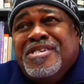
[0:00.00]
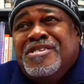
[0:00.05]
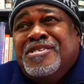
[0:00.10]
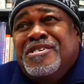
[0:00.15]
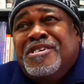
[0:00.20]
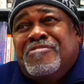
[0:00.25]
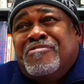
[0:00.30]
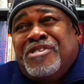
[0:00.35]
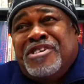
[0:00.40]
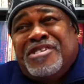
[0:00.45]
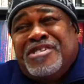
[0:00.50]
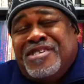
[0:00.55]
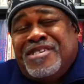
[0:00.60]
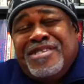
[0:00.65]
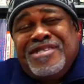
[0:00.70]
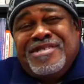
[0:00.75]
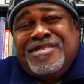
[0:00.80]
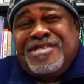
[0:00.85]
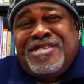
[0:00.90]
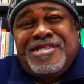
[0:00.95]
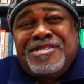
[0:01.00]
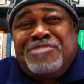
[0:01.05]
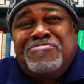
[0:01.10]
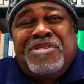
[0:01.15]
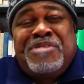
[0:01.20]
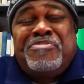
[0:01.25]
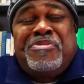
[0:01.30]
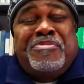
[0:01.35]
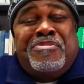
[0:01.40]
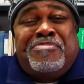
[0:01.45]
Yeah, but yeah, each
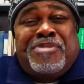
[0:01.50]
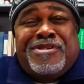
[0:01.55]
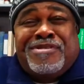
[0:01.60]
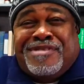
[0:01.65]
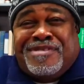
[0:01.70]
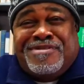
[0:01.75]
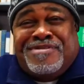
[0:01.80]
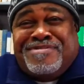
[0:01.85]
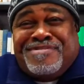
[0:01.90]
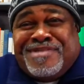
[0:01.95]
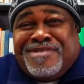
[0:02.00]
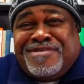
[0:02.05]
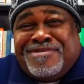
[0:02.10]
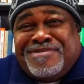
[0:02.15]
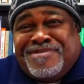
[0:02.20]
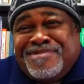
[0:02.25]
many people burnt him.